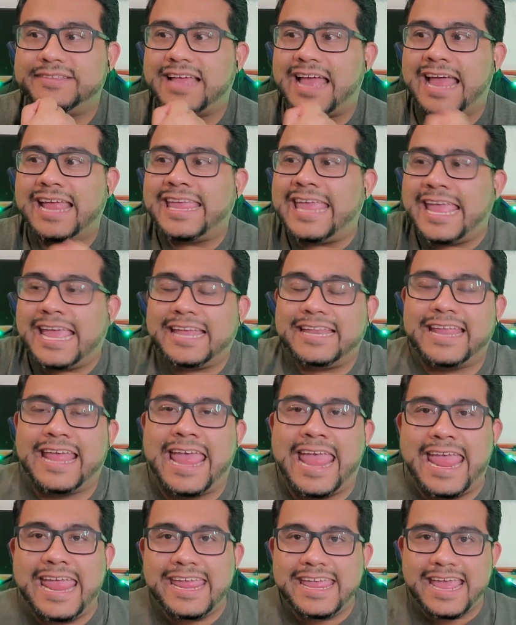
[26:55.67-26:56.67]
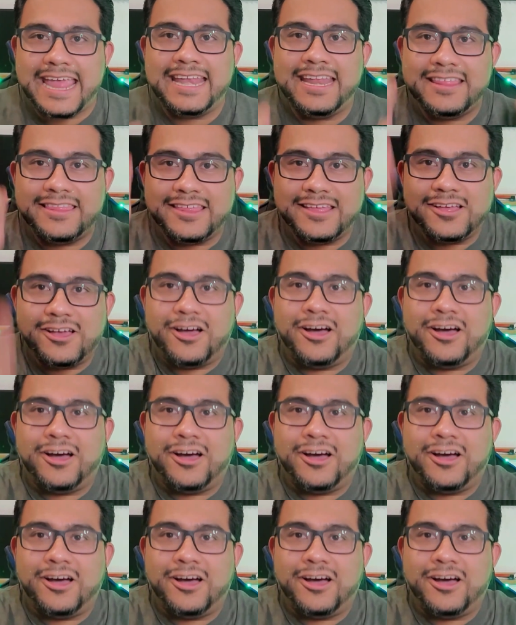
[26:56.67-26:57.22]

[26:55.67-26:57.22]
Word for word: I can't hang anything